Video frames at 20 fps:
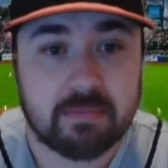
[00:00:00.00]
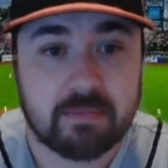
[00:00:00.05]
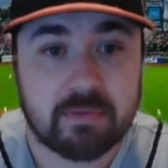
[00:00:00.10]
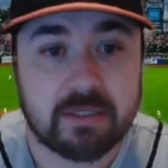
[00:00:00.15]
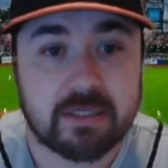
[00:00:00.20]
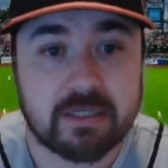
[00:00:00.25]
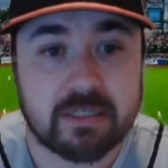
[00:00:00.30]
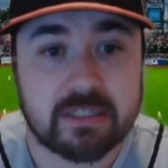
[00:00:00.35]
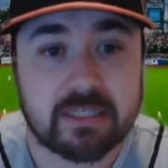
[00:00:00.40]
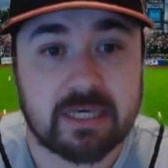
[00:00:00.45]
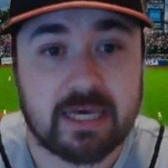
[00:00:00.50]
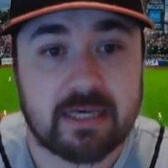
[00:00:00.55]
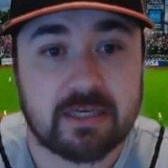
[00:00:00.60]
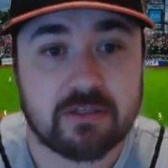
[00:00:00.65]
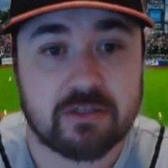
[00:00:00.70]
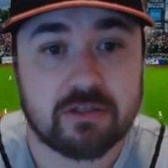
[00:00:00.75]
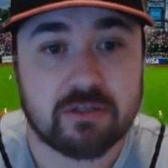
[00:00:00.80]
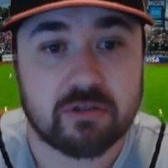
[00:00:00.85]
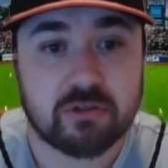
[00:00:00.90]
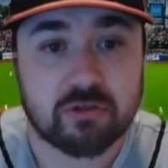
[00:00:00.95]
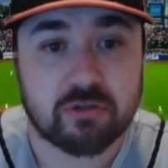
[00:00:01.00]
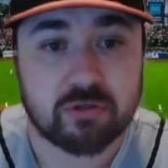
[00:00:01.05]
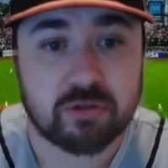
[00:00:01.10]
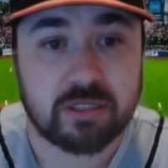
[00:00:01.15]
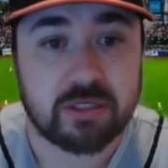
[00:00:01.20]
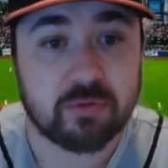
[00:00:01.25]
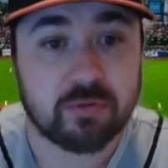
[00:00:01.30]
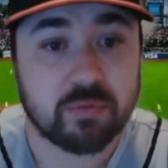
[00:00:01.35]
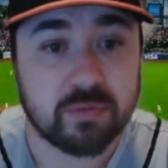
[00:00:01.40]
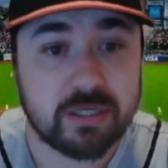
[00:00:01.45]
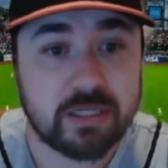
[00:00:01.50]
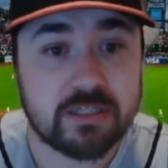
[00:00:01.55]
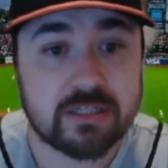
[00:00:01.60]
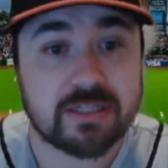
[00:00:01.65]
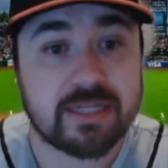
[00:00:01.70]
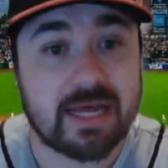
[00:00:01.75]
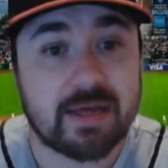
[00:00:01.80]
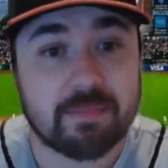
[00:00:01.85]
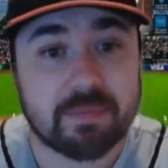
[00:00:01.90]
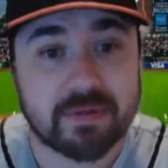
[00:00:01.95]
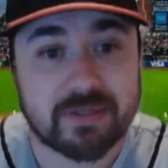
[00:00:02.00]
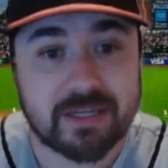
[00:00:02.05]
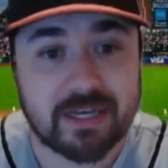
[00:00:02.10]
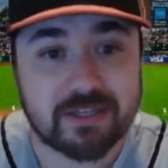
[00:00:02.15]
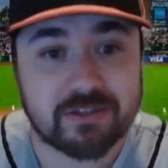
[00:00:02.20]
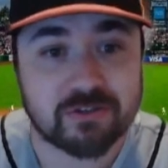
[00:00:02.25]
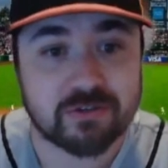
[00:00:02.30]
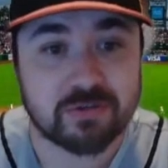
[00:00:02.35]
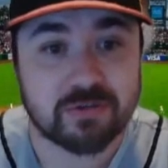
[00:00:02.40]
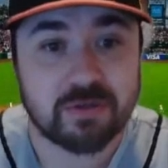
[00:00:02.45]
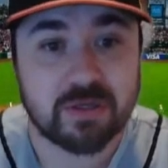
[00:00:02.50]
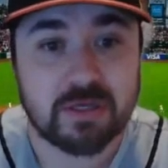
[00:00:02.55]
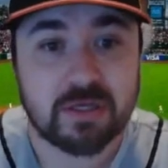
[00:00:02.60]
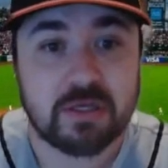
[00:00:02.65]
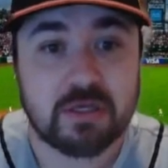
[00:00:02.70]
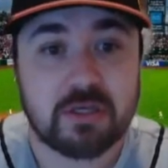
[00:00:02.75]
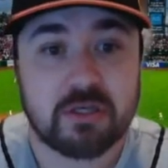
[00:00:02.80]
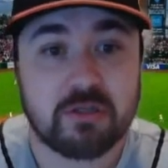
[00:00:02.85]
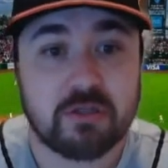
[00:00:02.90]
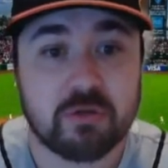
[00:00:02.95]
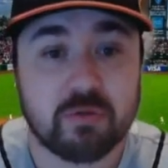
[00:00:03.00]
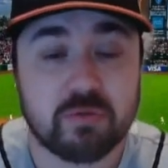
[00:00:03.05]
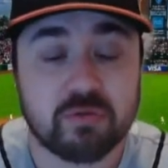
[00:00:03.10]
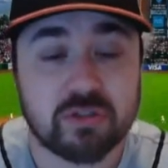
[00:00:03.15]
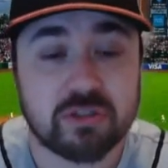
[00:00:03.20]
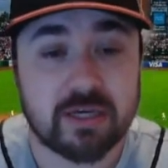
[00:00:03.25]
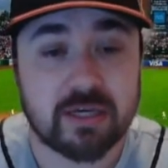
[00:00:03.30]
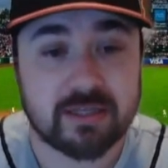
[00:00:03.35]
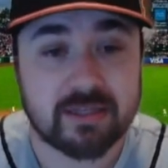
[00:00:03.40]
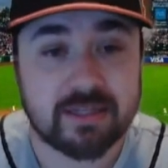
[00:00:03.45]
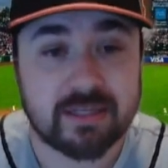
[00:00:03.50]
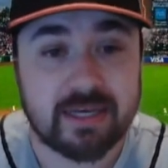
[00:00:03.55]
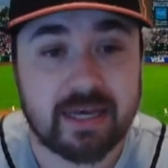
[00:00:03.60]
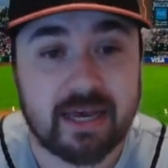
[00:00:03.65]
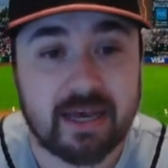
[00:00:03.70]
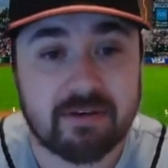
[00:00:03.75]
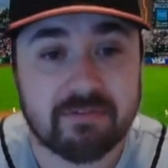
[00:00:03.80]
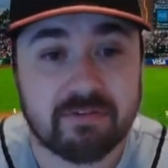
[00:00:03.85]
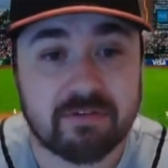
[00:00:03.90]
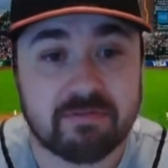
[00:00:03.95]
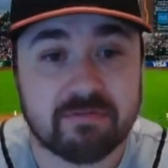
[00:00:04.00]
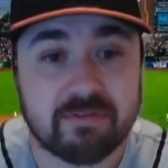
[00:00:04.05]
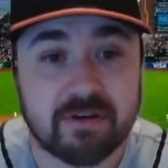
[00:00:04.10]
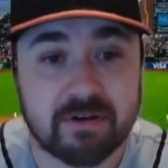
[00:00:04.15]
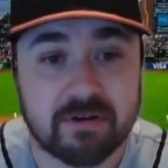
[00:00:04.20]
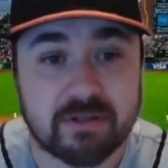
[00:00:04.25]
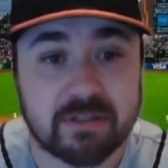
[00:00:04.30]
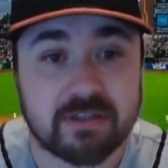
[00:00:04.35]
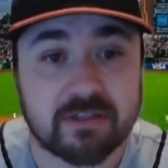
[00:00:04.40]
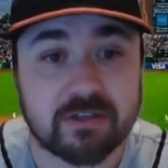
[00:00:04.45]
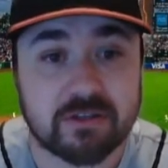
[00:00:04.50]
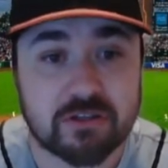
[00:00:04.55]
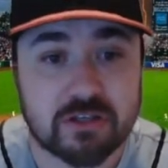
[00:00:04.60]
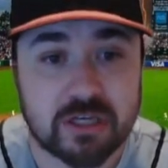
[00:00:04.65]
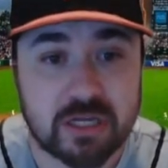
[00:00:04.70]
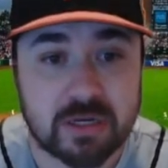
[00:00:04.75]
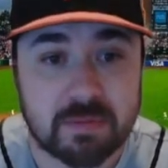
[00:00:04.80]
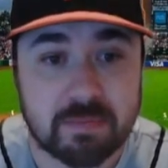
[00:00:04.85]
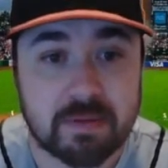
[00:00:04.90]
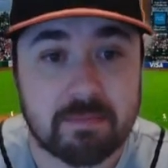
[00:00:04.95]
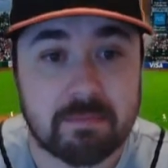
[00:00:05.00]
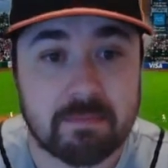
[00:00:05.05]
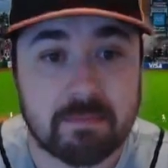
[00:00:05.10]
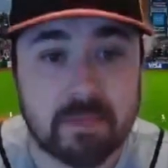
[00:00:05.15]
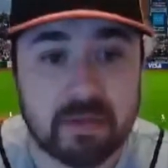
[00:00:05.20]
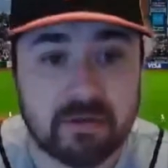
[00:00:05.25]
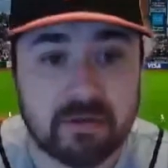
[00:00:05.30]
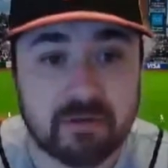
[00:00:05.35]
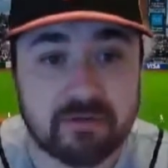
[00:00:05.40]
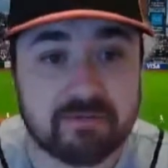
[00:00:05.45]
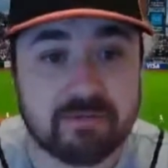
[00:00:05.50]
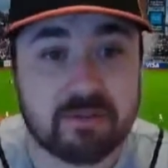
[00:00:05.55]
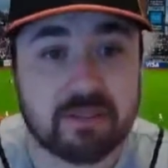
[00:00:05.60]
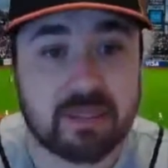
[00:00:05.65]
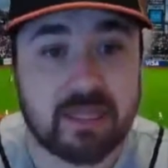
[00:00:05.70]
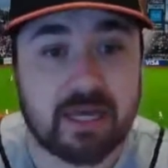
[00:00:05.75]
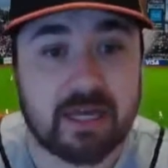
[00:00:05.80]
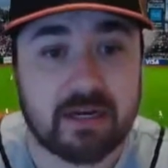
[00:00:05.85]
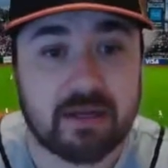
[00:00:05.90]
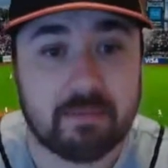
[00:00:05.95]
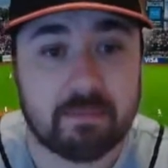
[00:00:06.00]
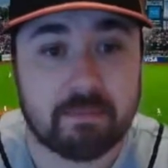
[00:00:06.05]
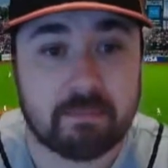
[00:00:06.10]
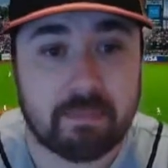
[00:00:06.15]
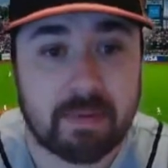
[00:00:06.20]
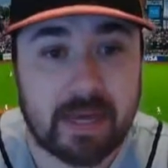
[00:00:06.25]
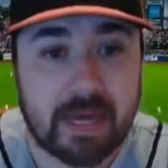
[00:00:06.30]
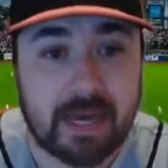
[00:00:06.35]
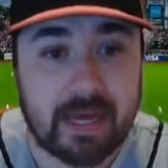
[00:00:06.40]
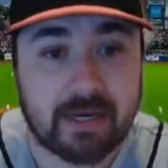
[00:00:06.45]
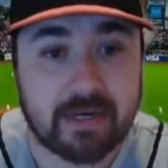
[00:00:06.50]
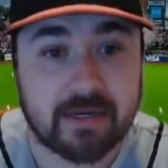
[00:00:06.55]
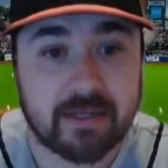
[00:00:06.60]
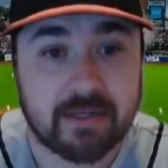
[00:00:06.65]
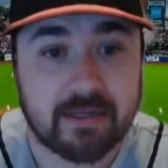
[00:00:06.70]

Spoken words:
Because should he reach that potential, you suddenly have a very legitimate middle of the lineup bat